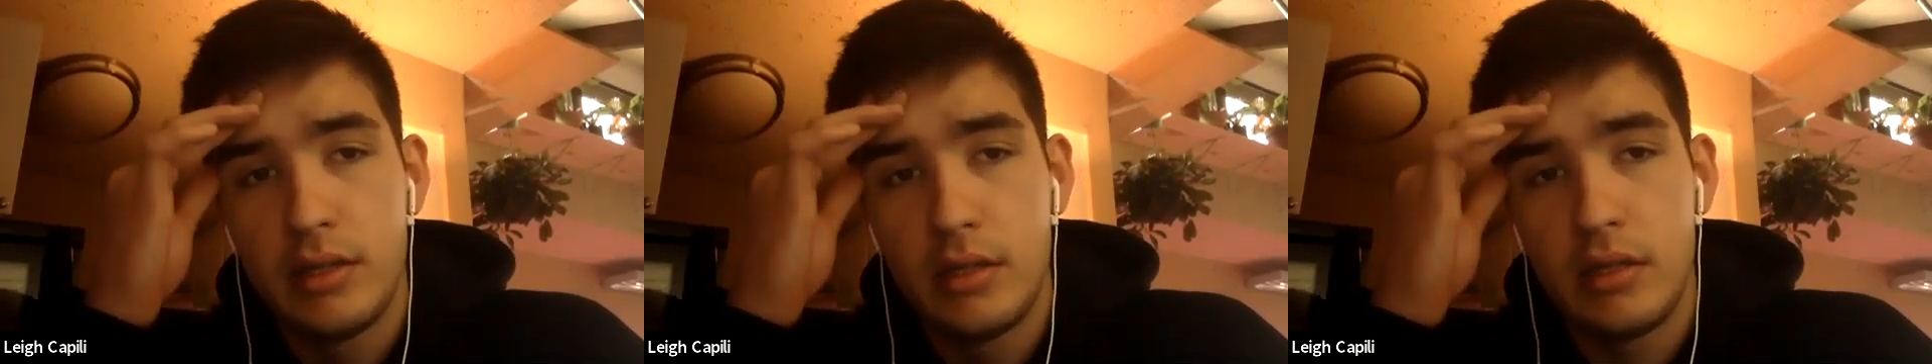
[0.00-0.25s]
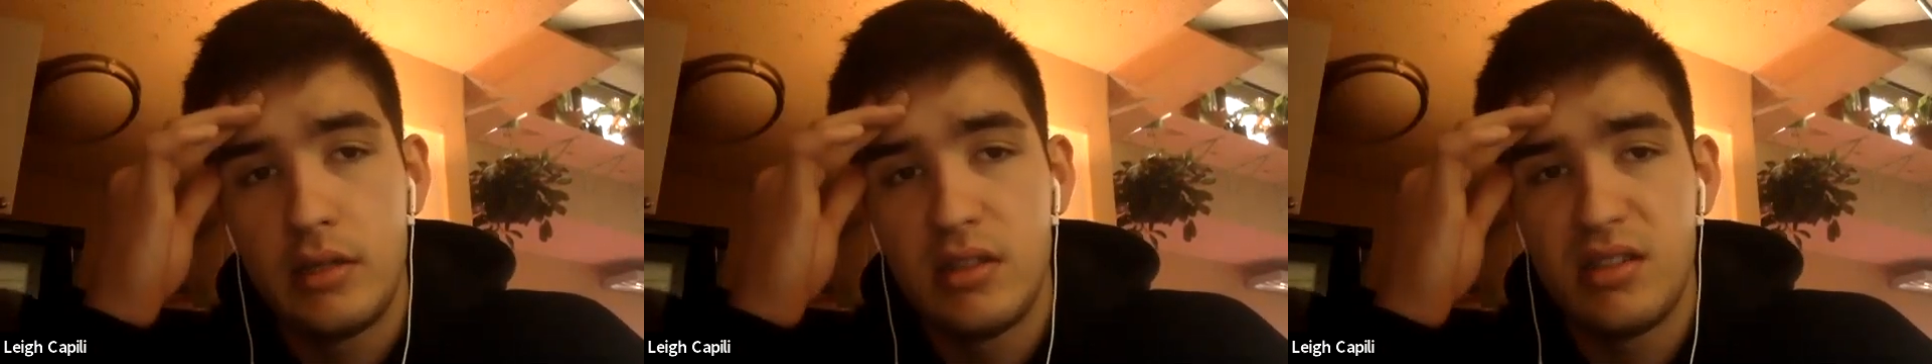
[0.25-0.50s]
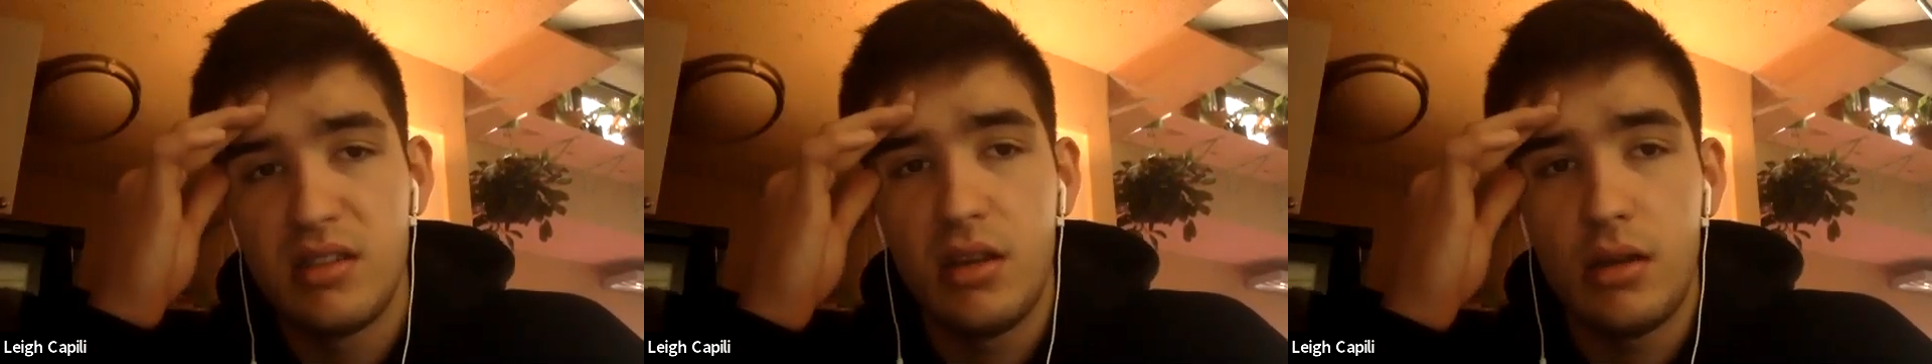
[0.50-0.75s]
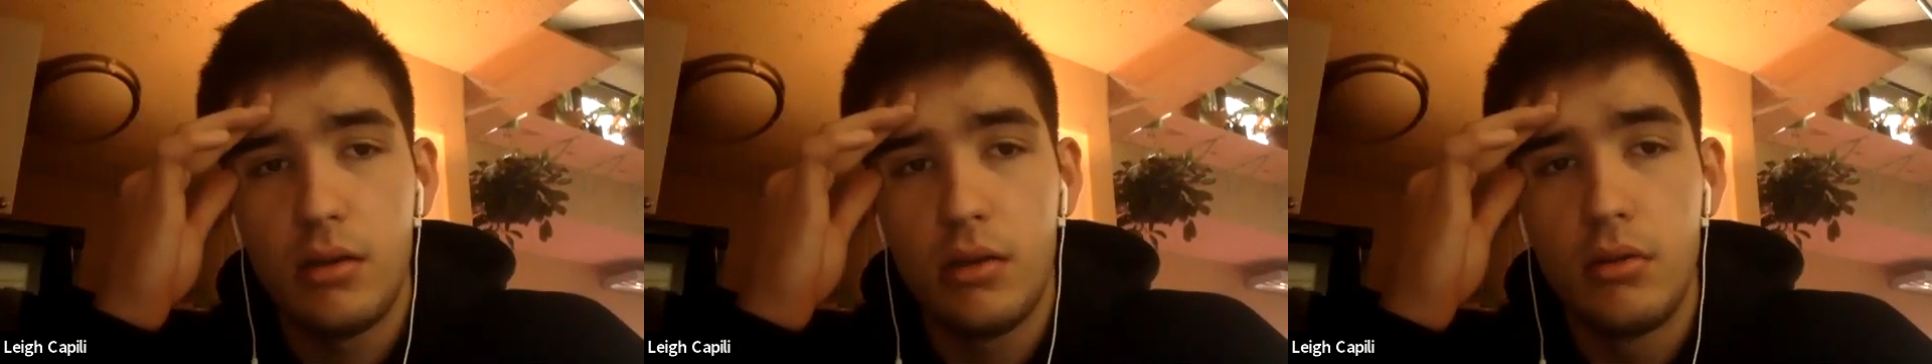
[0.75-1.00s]
is just like
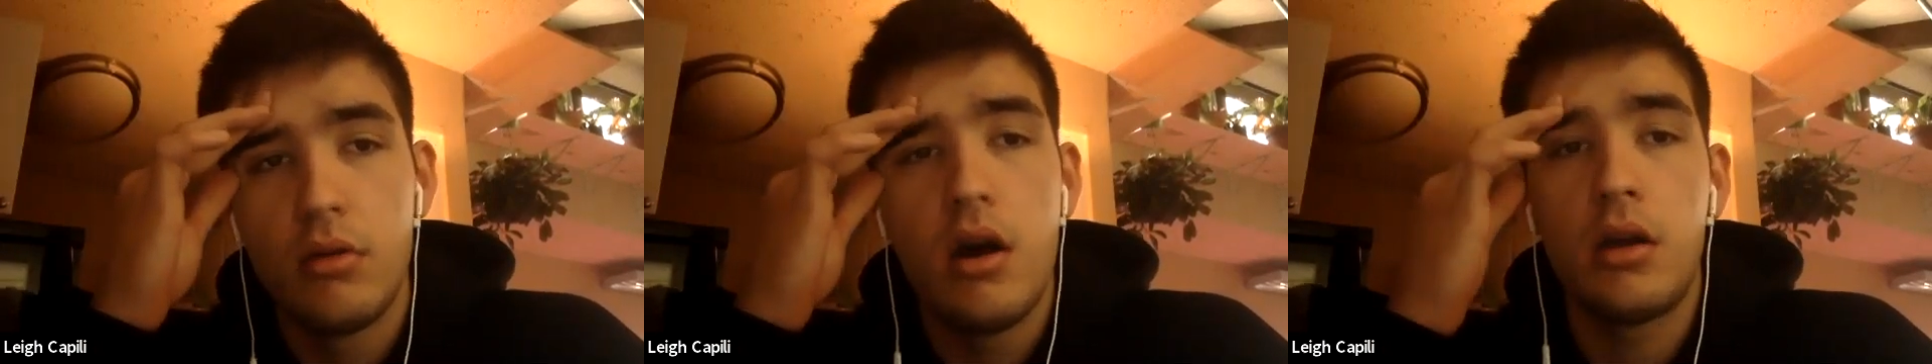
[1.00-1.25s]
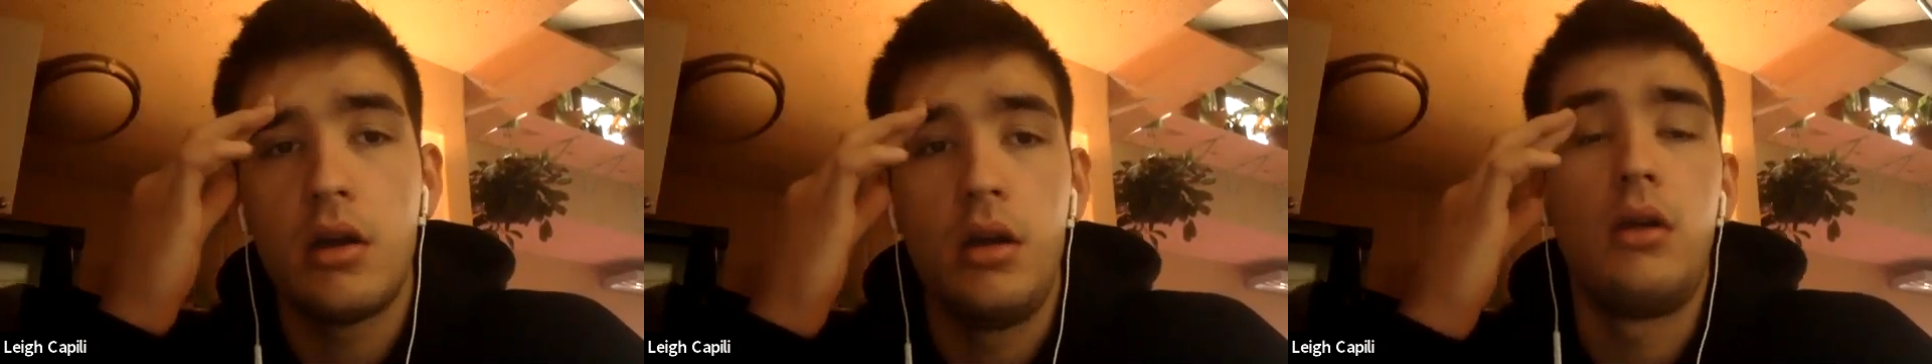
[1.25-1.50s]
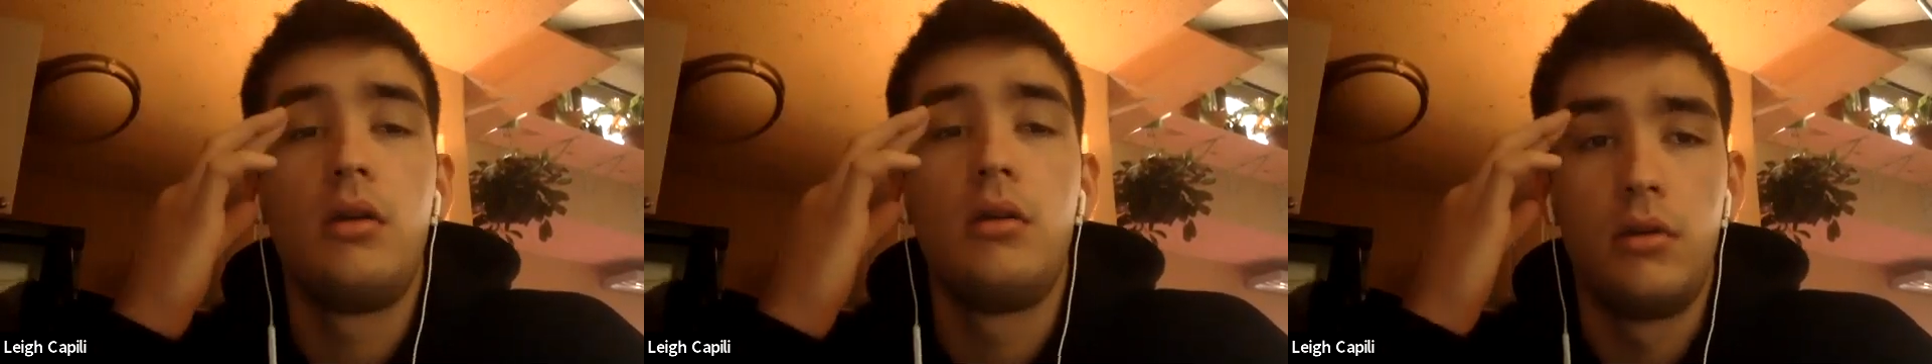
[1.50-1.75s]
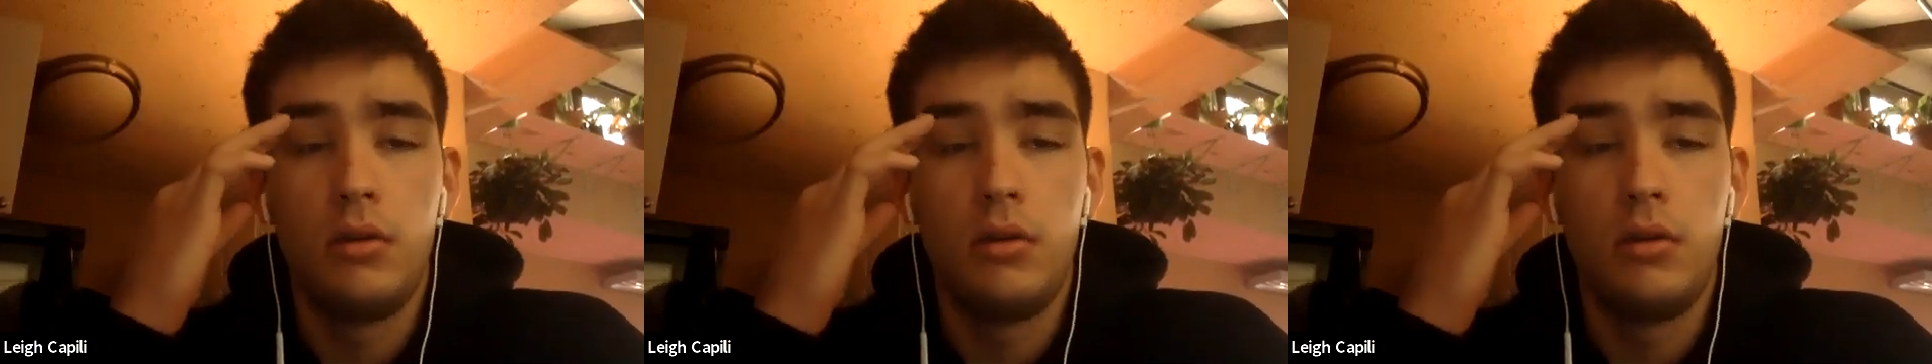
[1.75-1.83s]
grokking